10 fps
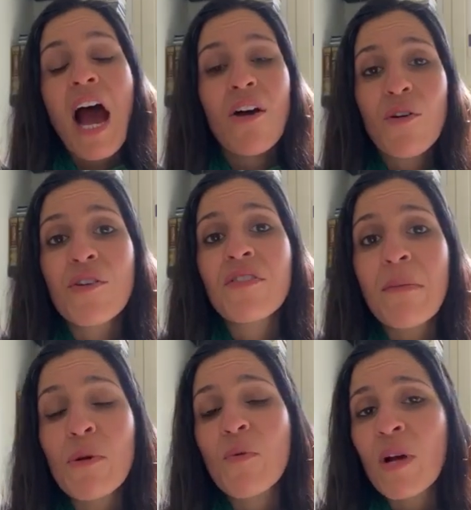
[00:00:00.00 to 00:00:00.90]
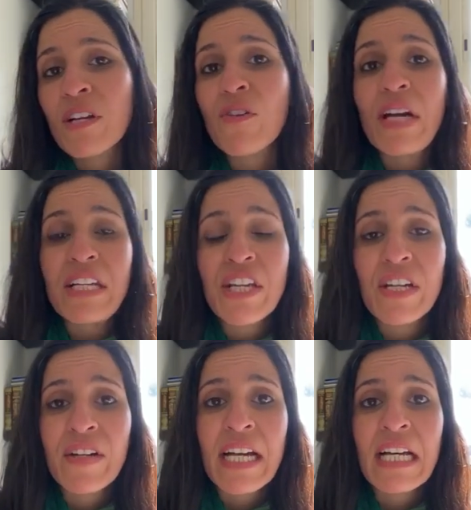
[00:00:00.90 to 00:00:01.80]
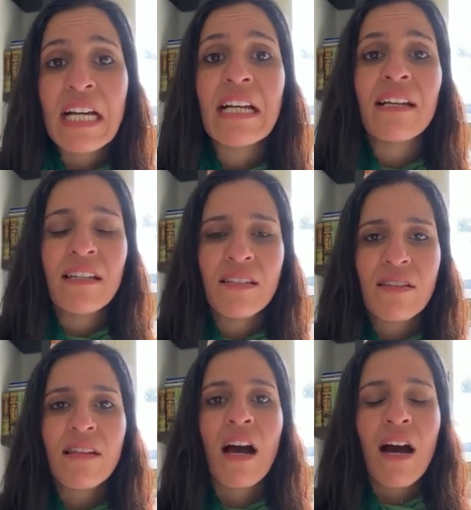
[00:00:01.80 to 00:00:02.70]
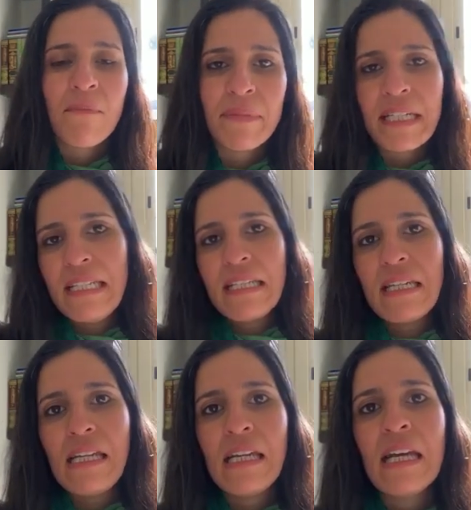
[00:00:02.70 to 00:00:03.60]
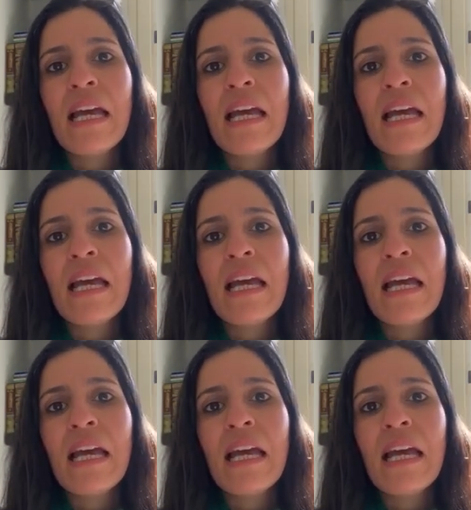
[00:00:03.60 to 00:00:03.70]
Our number one criteria is competency.